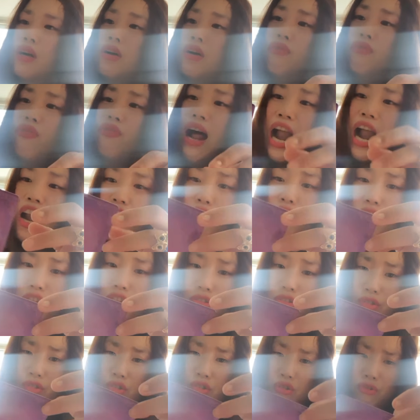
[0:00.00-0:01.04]
Follow
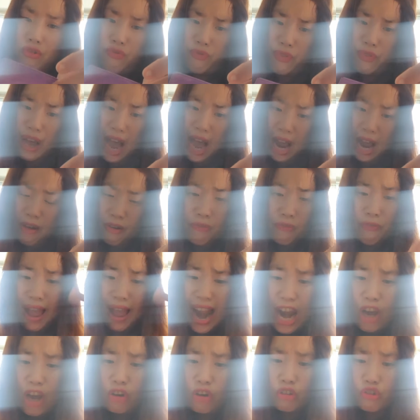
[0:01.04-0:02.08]

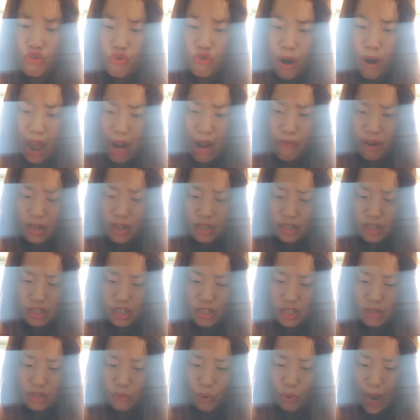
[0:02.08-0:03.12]
fellow
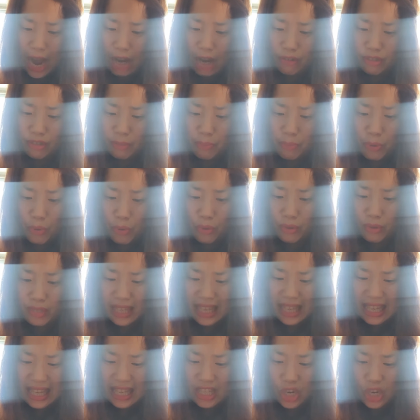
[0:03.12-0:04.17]
travelers. Wow, support
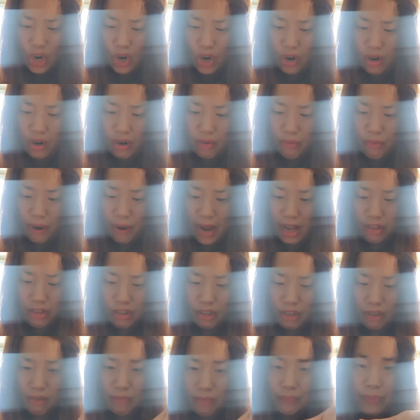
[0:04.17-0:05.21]
is all around
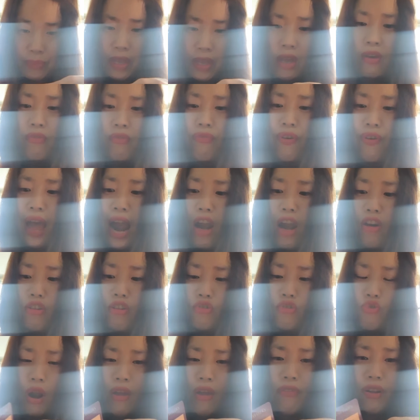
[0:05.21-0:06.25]
you. Fellow
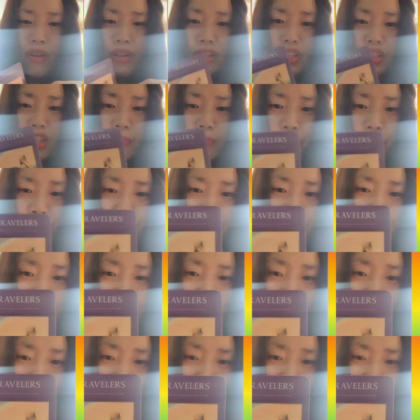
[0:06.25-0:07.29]
travelers.
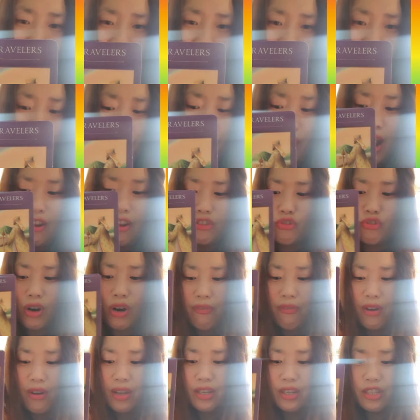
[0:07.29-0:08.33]
Okay, fellow
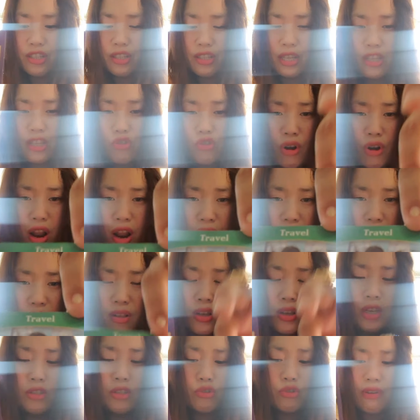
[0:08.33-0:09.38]
travelers and travel.
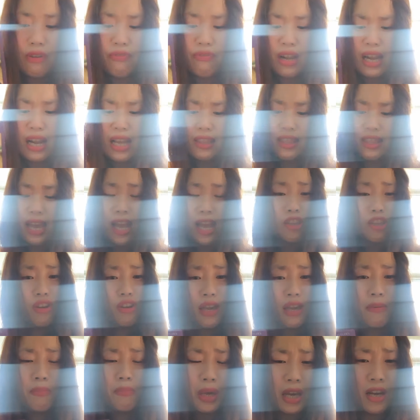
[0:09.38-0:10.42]
So I feel like that you
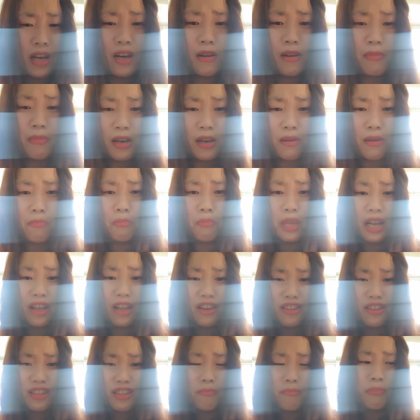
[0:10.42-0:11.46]
can become a
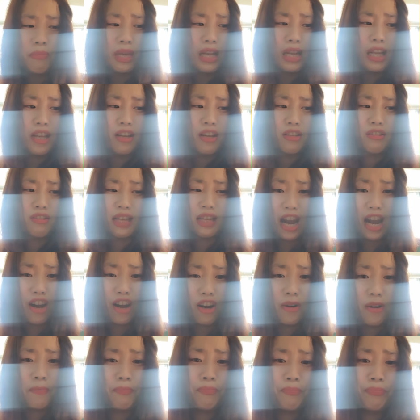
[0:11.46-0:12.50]
million million
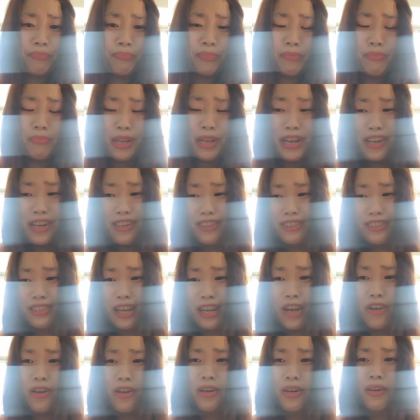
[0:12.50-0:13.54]
seller. Million
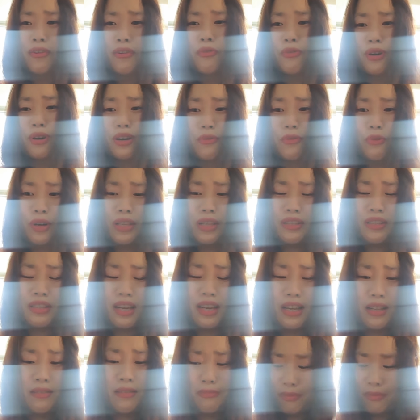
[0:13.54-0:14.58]
seller, what, what is
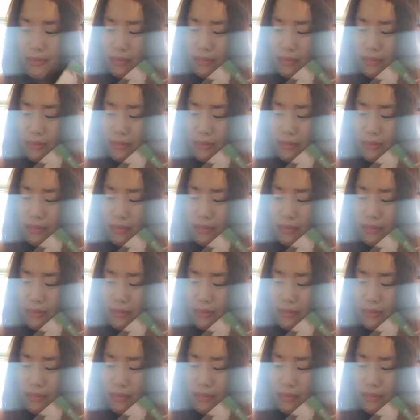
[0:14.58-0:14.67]
that?